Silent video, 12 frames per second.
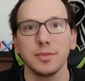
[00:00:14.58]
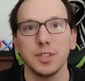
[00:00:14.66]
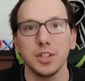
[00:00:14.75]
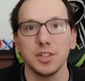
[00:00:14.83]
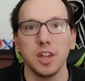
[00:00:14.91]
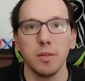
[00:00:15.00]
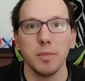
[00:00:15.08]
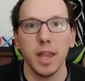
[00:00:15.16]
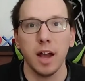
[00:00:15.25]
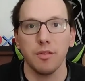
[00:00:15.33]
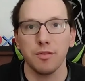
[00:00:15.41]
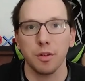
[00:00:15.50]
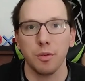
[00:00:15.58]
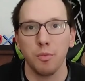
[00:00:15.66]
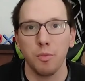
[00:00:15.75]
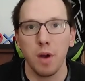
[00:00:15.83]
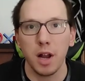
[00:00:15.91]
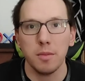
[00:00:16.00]
just hear me out for
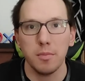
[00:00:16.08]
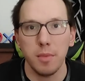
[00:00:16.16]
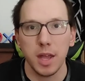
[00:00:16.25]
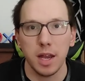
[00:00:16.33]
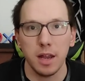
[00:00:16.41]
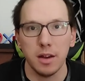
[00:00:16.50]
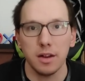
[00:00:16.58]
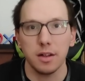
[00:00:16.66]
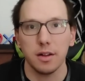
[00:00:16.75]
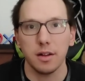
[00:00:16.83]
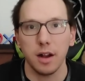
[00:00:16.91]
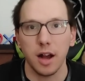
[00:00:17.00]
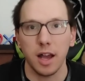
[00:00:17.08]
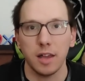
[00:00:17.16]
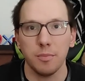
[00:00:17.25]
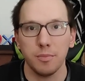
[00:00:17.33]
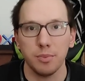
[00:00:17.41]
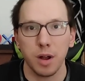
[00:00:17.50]
one minute.
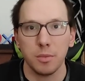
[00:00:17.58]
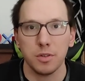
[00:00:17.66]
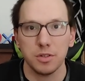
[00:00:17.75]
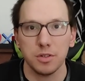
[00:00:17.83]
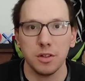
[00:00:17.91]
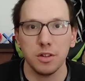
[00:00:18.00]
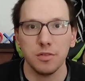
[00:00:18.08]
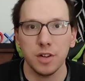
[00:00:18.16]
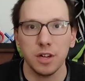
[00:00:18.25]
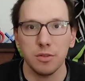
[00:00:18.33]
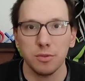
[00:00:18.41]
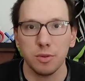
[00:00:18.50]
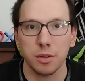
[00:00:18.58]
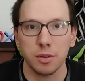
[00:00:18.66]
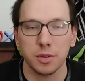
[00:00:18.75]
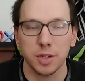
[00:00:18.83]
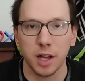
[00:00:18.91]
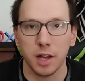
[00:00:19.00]
I promise you this video is worth your
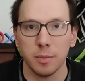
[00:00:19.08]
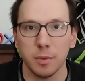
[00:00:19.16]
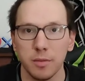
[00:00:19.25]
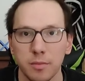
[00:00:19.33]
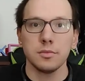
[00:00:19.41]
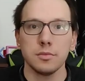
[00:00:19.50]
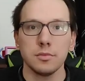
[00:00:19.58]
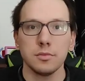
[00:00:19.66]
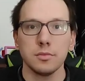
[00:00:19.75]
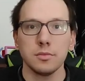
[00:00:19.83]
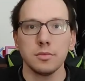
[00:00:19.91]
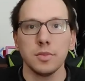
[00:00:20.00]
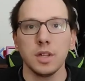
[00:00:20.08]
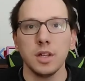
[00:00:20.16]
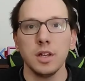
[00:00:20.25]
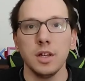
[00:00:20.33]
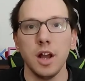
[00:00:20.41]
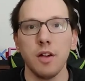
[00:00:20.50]
time.
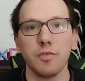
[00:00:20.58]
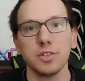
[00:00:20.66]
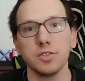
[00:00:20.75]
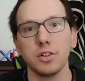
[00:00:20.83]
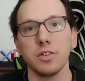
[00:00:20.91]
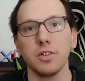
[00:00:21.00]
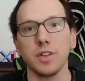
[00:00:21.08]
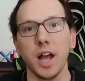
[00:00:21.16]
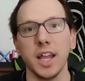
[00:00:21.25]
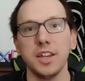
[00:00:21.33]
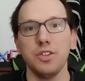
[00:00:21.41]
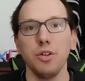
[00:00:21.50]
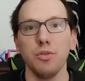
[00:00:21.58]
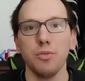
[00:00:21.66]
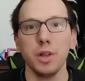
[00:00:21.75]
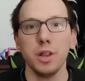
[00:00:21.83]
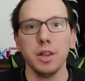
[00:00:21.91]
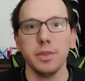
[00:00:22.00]
Now for starters, I don't
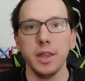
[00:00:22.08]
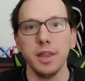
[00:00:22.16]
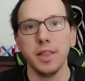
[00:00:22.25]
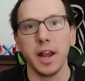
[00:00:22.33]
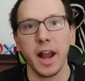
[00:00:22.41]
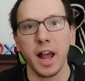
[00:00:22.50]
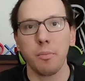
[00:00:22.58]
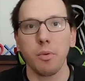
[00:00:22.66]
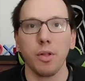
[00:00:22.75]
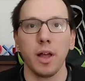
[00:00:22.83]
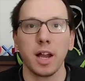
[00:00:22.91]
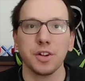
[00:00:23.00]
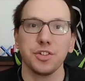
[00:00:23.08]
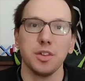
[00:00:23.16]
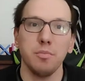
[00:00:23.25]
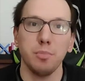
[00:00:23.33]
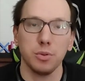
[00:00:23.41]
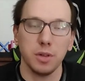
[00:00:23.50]
really think that Apple actually
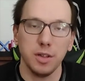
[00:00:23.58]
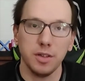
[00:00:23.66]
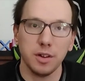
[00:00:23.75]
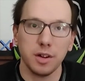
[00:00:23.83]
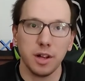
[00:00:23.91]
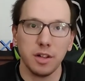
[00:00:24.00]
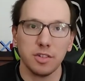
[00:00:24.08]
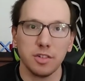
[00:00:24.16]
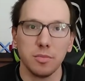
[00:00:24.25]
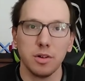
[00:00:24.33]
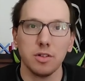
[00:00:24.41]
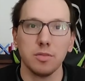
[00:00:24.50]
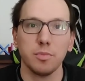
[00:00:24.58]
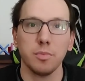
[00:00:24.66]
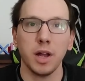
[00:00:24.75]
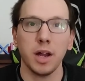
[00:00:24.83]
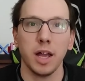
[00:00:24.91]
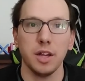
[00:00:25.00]
bullies their customers,
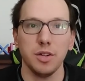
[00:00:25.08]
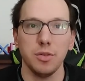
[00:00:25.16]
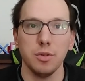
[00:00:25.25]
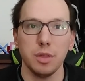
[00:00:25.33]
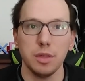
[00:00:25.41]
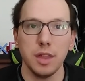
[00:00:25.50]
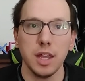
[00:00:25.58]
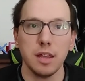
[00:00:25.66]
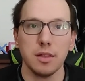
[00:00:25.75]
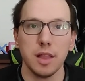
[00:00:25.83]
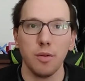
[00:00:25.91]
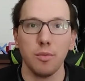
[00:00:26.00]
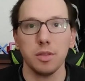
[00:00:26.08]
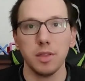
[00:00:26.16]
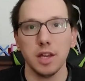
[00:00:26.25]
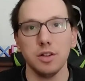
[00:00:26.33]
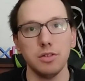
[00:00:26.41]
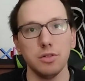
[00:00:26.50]
but I do think that what
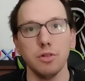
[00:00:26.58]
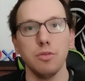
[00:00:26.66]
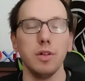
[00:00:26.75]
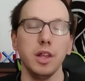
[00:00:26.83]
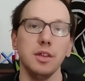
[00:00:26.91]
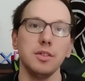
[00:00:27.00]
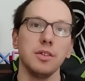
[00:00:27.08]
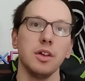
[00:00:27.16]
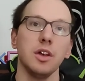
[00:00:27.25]
they do is,